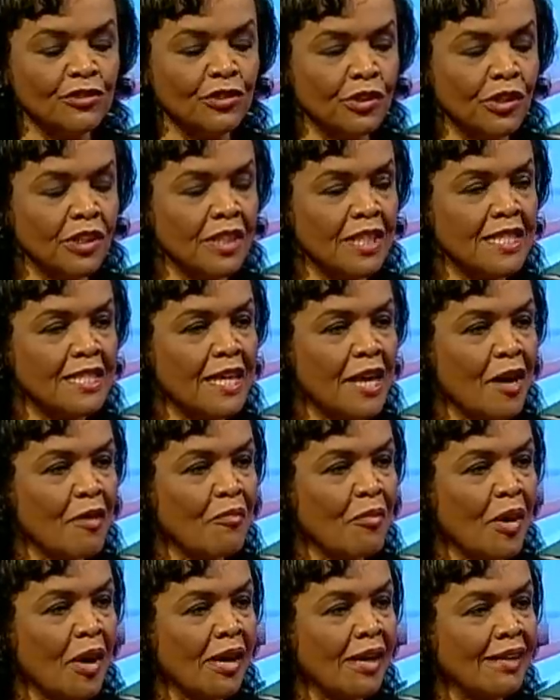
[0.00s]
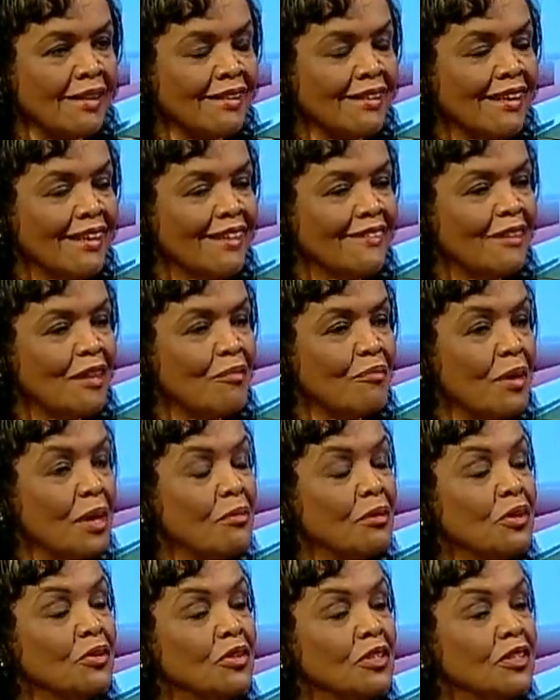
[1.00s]
during this campaign that maybe
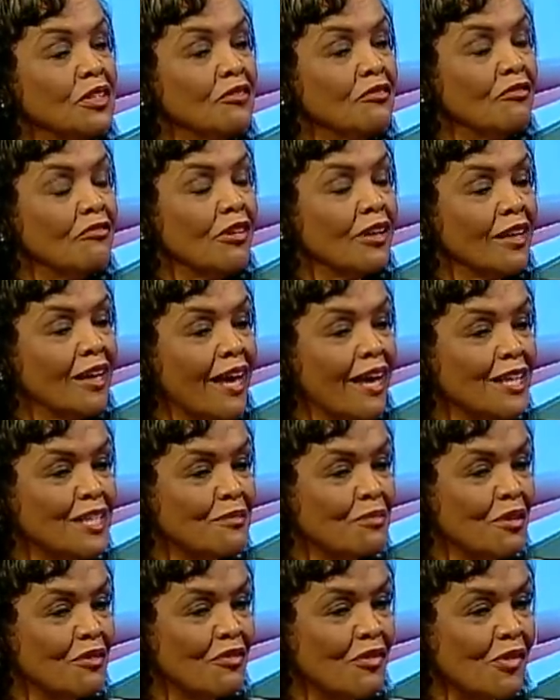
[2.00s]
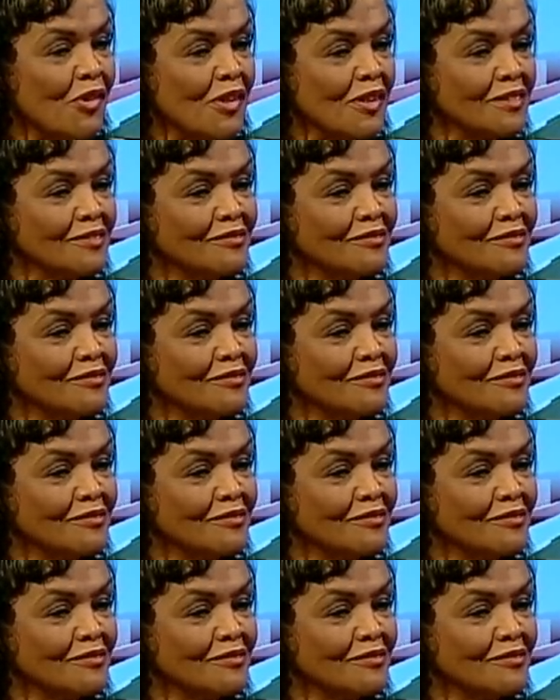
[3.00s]
you didn't realize before?